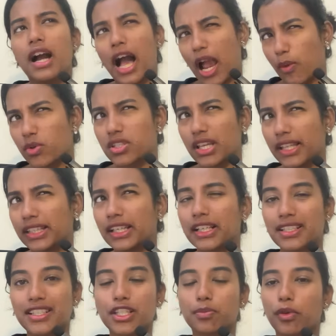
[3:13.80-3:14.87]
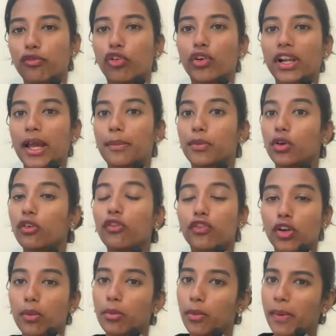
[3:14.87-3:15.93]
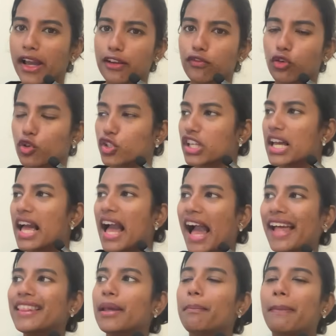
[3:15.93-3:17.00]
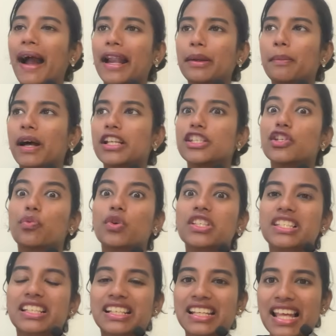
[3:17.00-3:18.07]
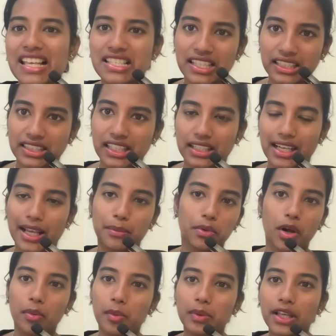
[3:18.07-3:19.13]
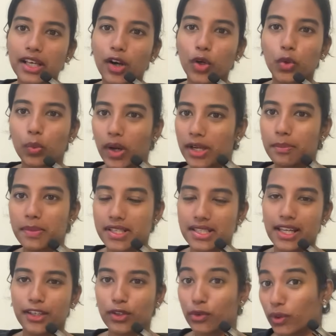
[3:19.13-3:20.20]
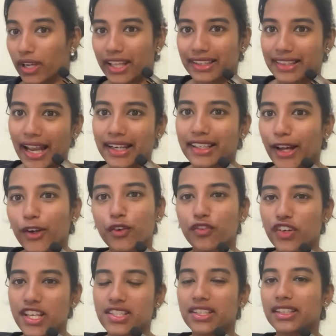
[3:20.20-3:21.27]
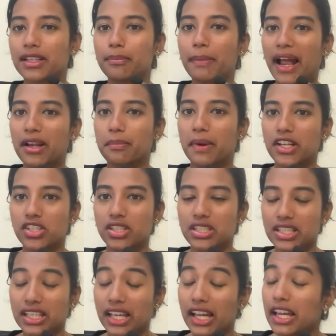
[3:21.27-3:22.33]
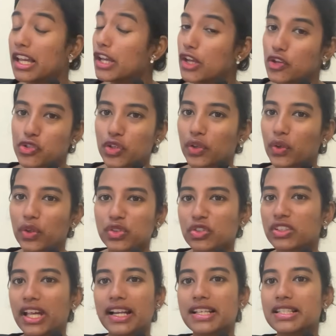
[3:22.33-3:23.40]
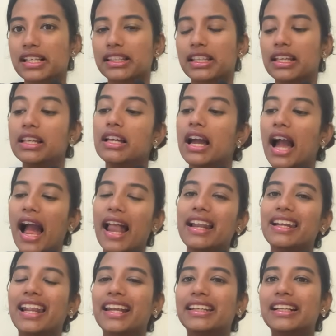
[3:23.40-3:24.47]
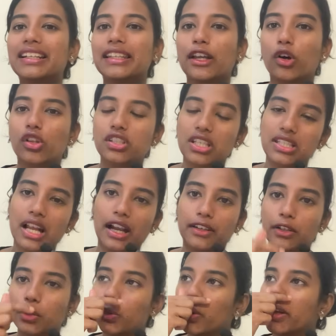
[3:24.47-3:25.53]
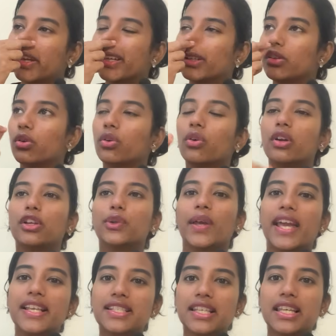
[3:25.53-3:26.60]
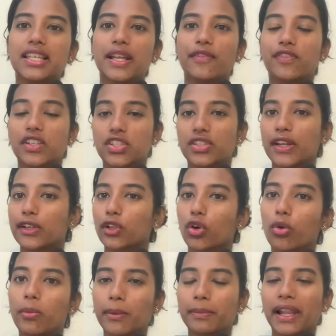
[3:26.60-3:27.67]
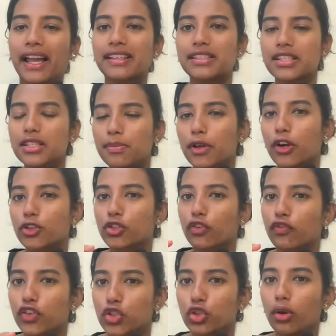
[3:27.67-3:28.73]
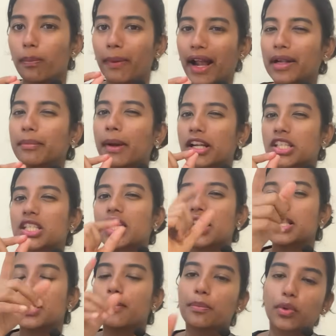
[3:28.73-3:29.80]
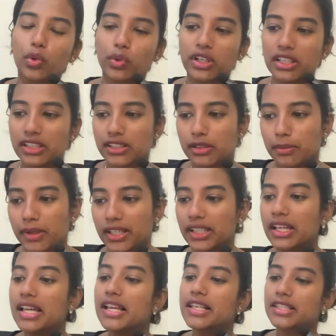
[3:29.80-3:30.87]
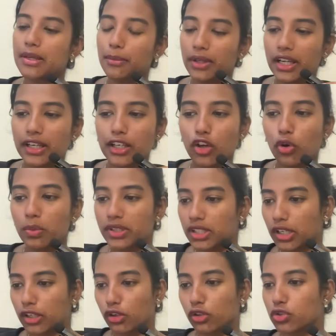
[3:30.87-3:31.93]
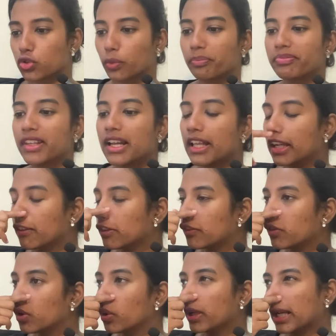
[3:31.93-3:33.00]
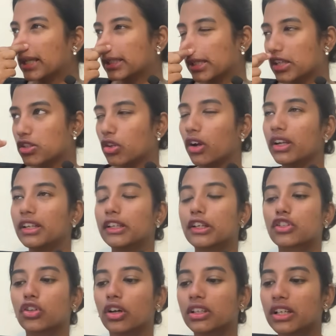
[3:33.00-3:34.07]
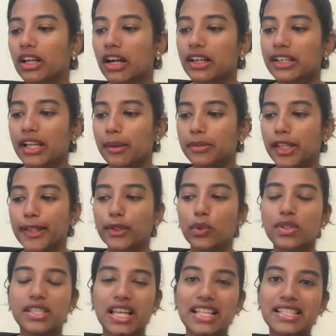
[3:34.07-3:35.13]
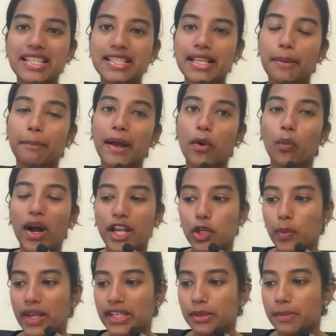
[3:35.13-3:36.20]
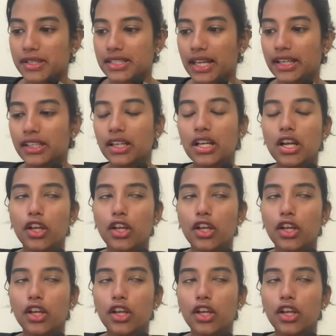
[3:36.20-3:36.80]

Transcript: I would say, I think it is before IPO, from mobile phones, and the PAT margin was razor thin, like probably around 1%, like that kind of razor thin PAT margin, okay. So that is the thing. And later they also started going in, into AC, refrigerator, home appliances, because of which, PAT margin has improved a little bit. Similarly over here also. Now if you look at Dixon ka agar aap dekhte ho, sales is up by 120%,